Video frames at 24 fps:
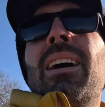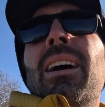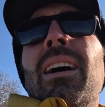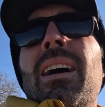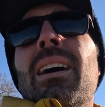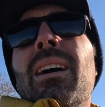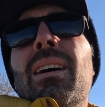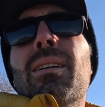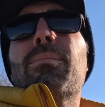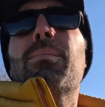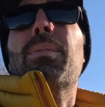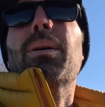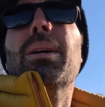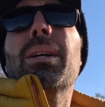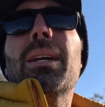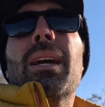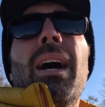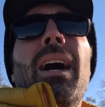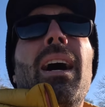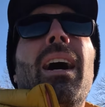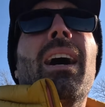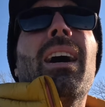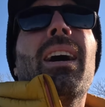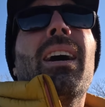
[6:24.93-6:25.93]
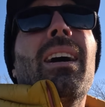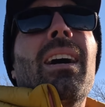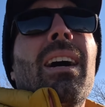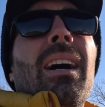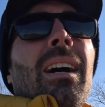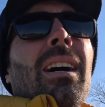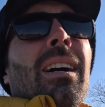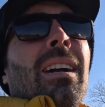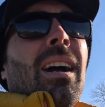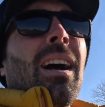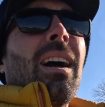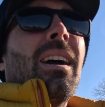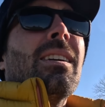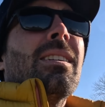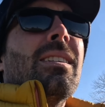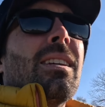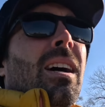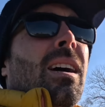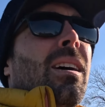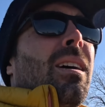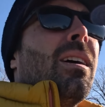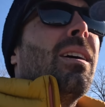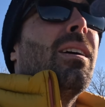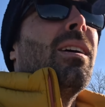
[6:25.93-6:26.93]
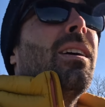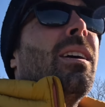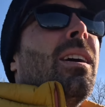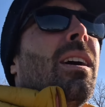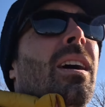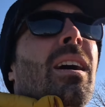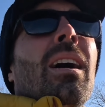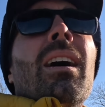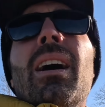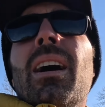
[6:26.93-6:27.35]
But yeah, guys, I